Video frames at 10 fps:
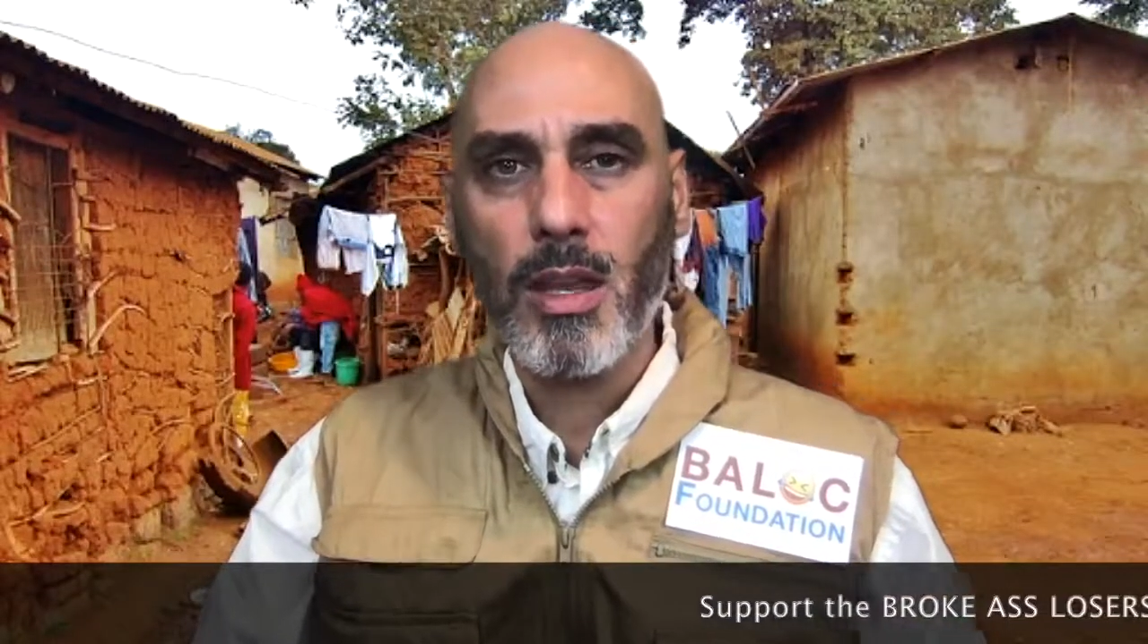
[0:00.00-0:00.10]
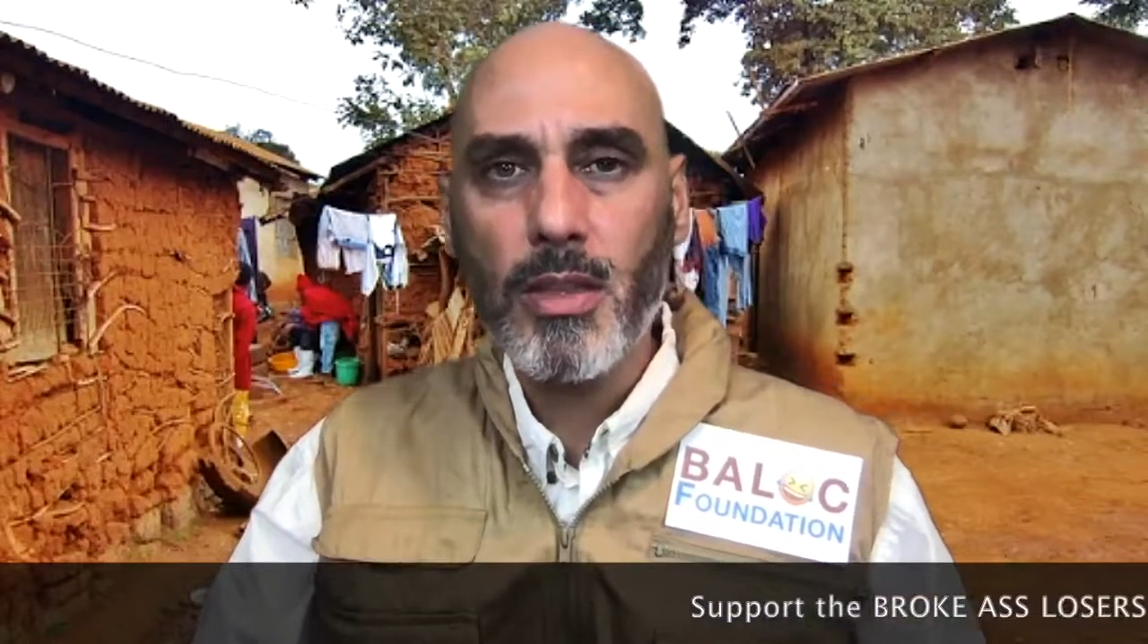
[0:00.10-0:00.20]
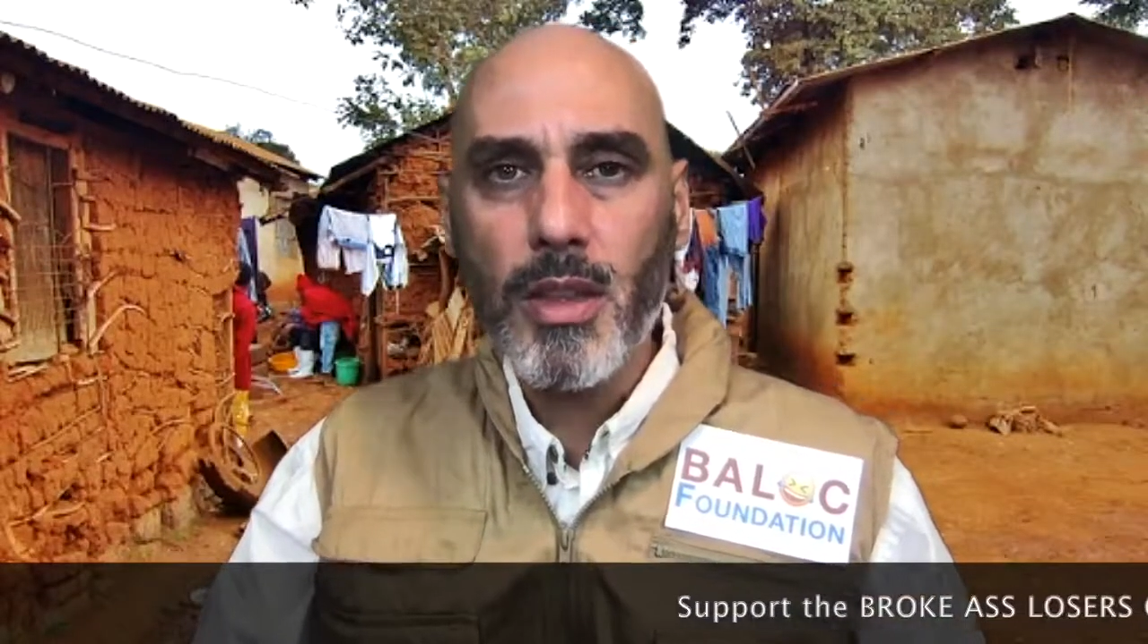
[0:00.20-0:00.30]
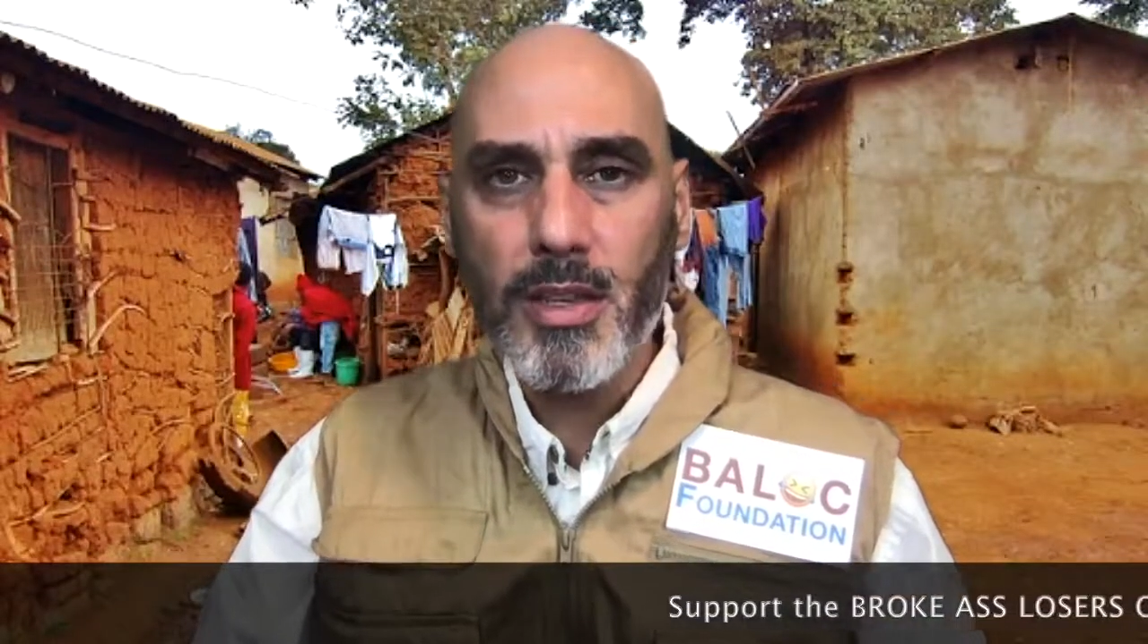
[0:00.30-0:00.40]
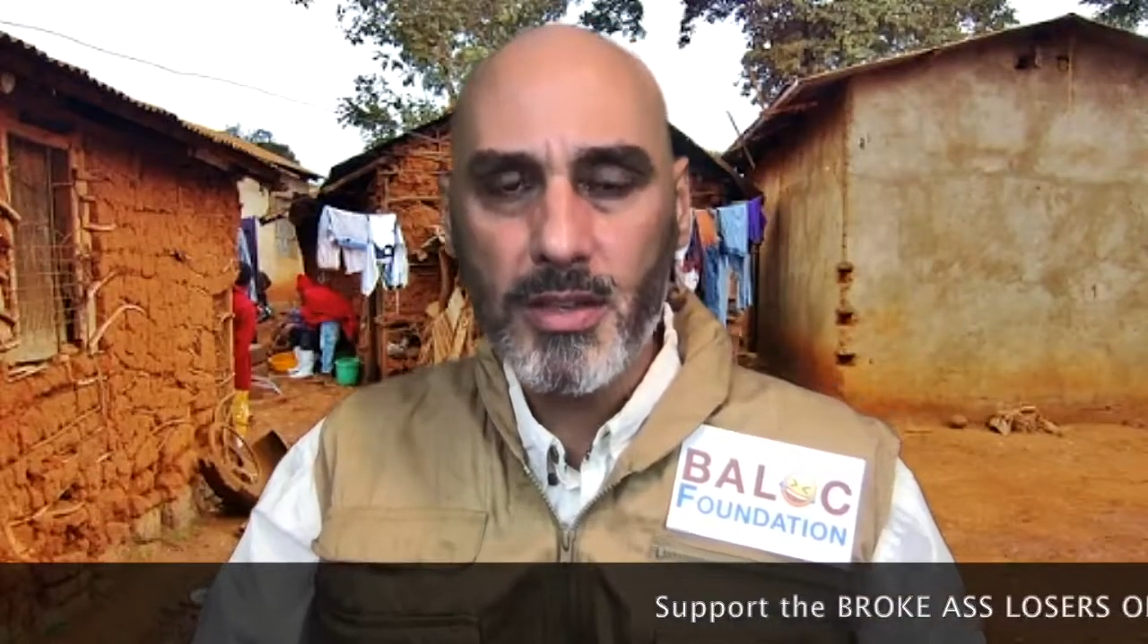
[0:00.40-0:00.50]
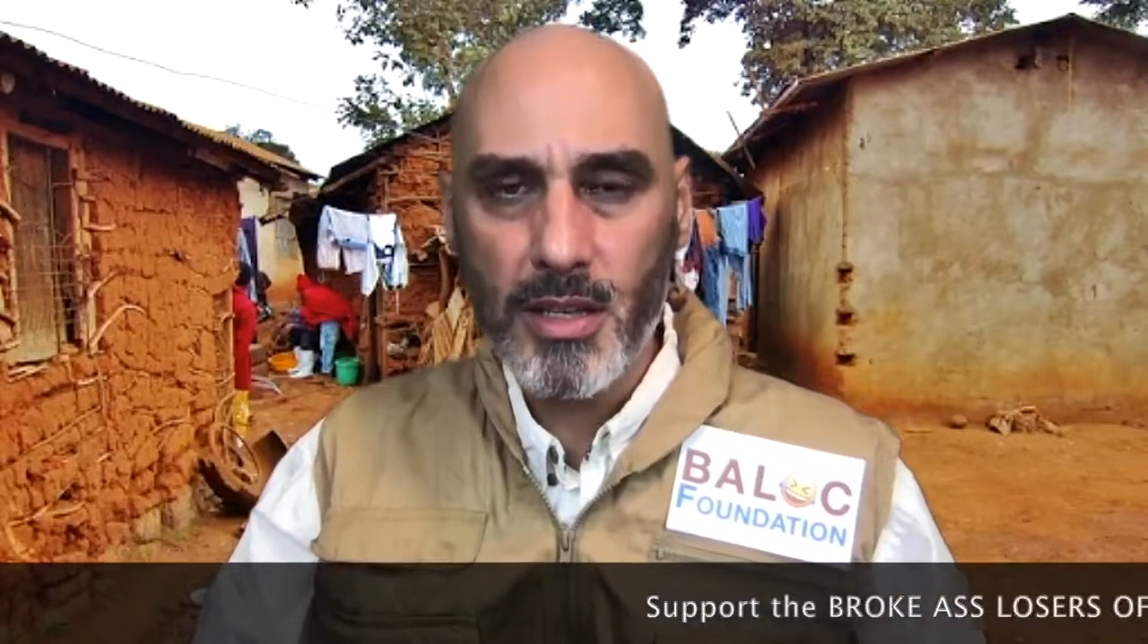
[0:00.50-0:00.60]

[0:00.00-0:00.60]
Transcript: In this